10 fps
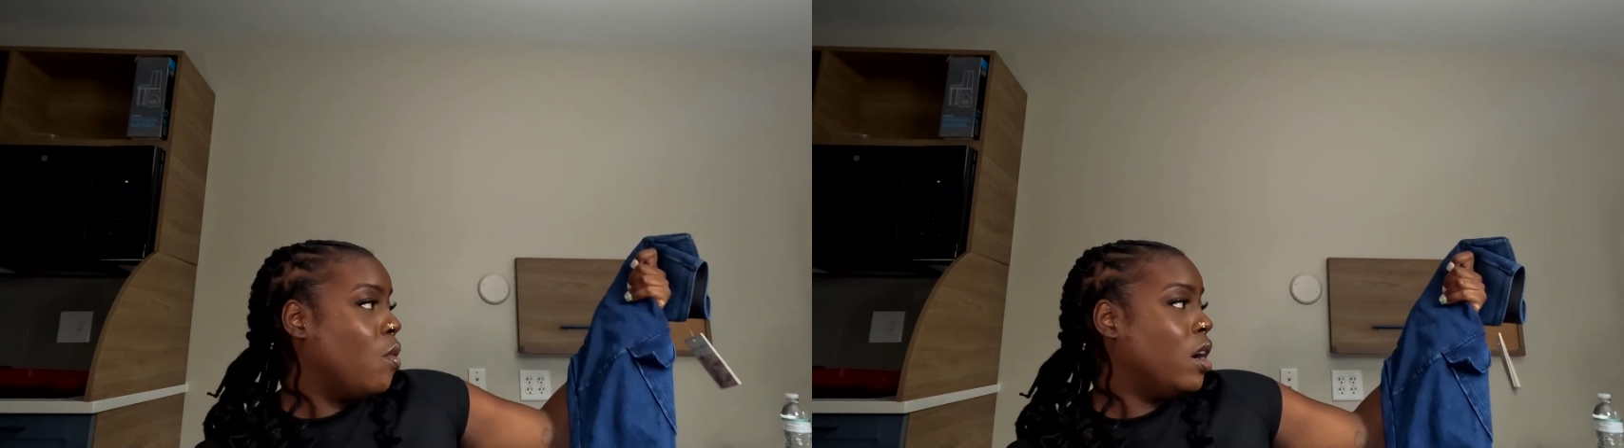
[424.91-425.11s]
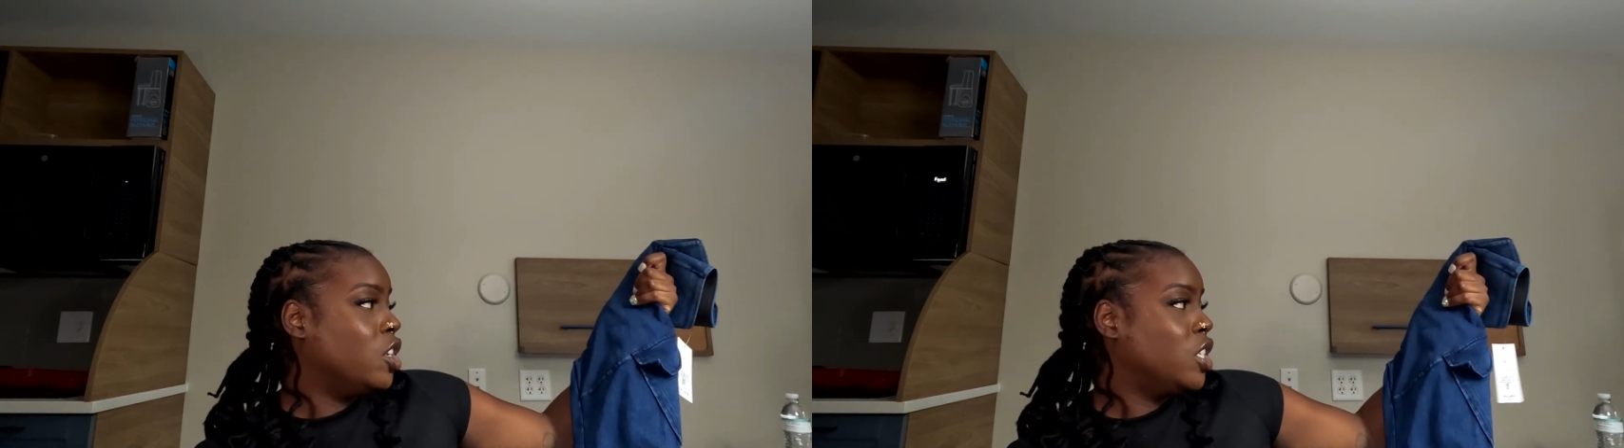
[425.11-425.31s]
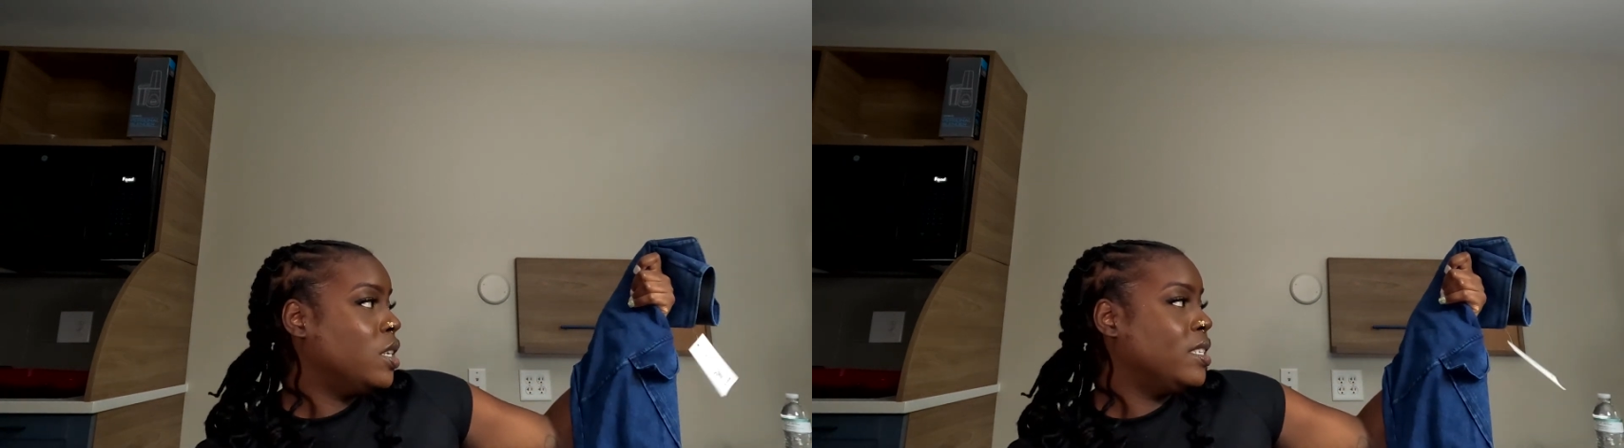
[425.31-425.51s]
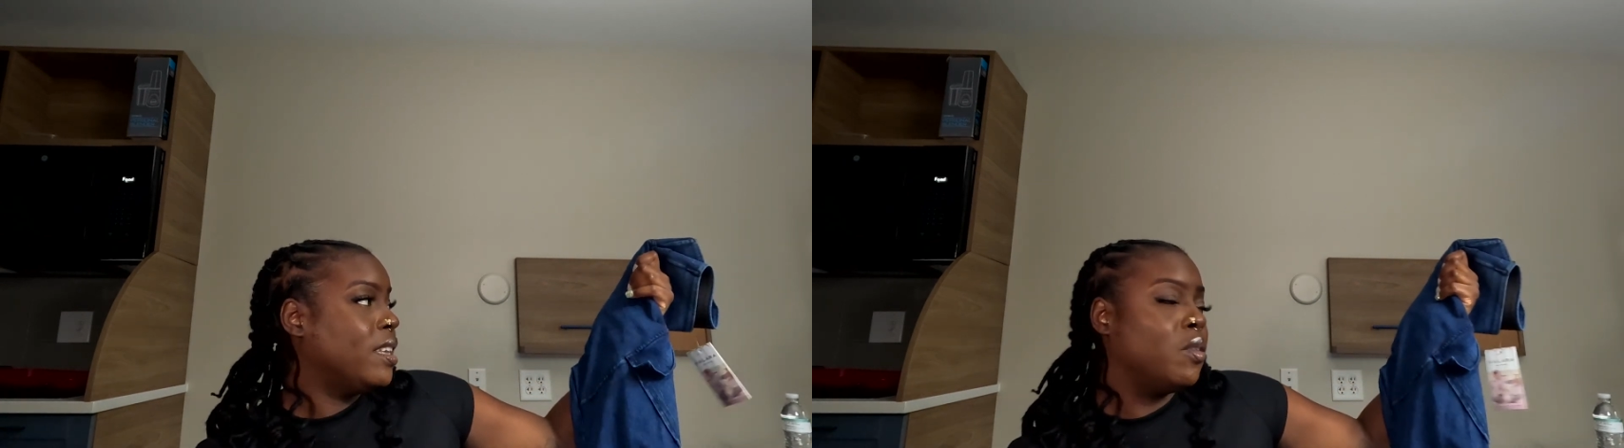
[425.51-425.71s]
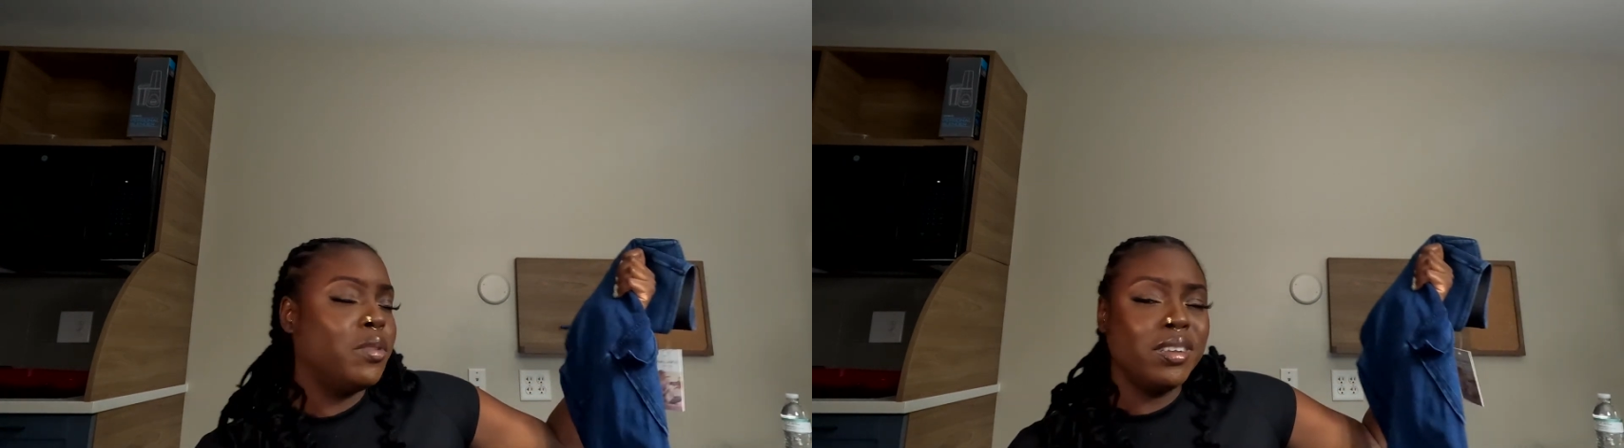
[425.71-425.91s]
wash it because
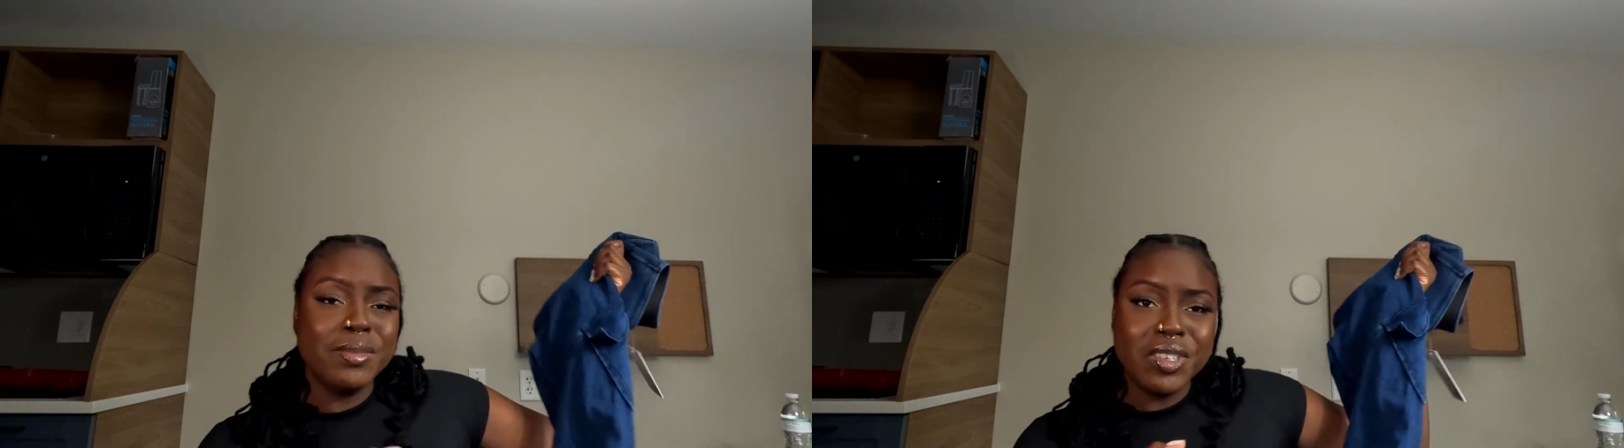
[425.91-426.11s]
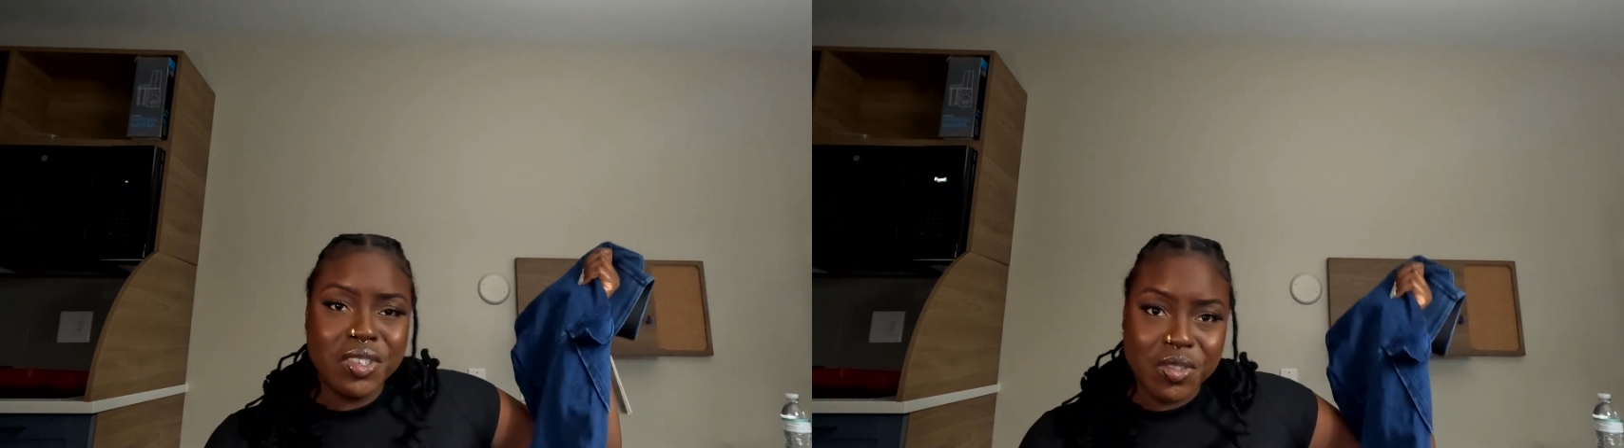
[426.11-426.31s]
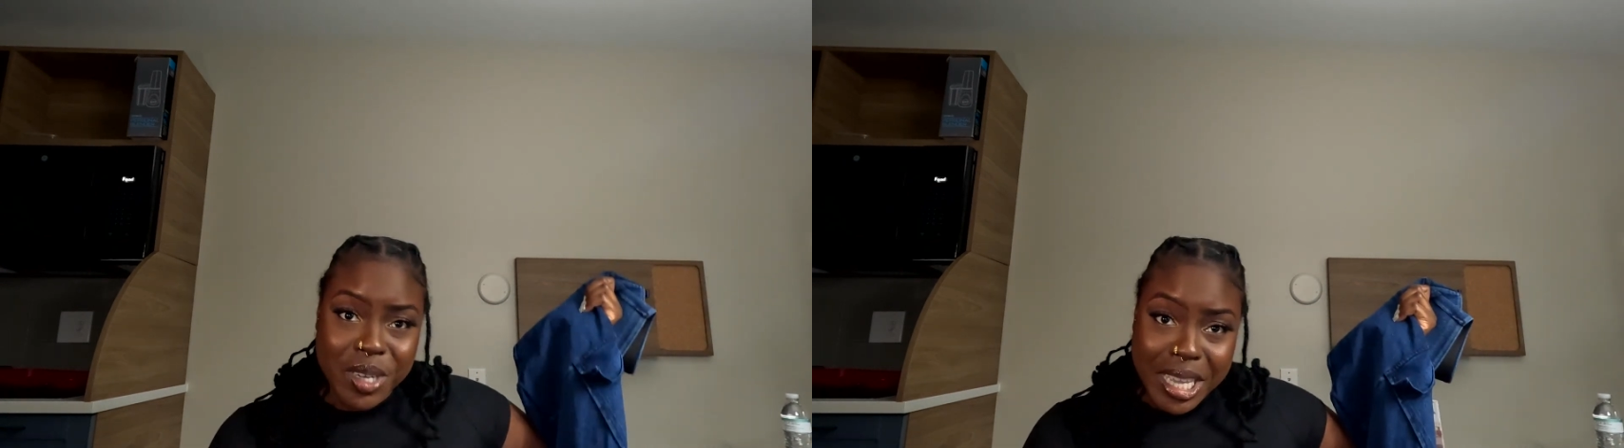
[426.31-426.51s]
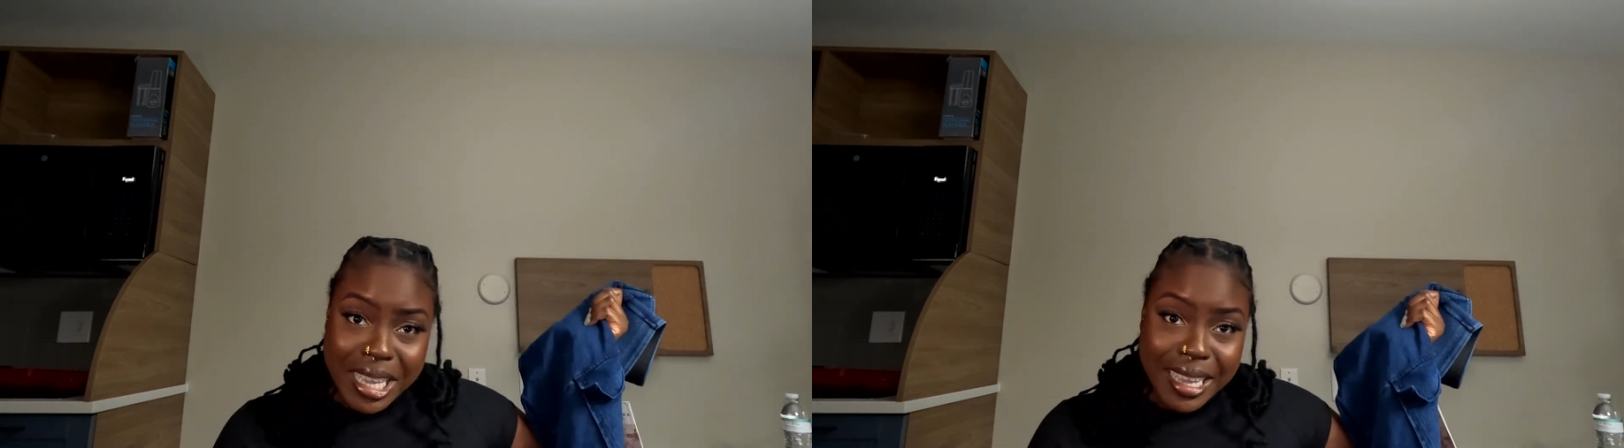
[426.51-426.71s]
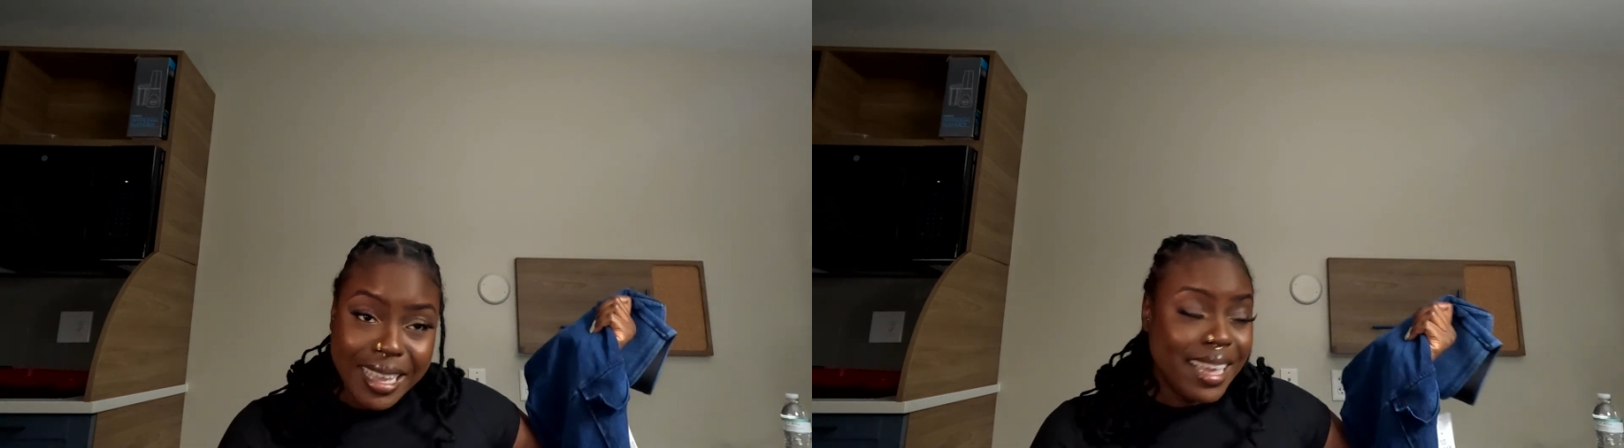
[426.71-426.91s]
I don't want them to
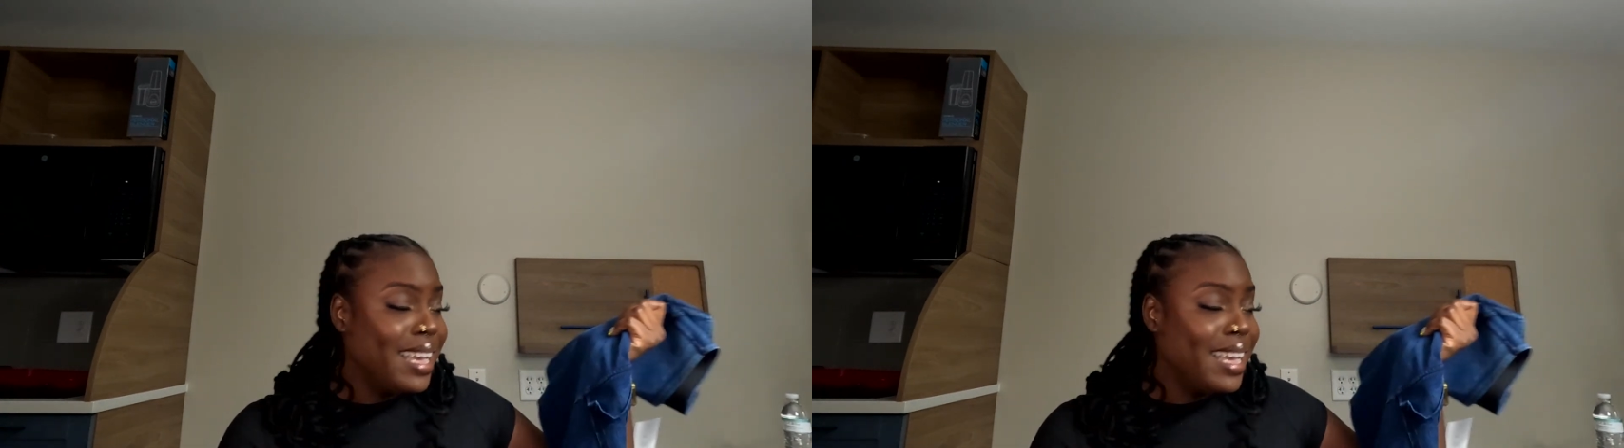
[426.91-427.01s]
shrink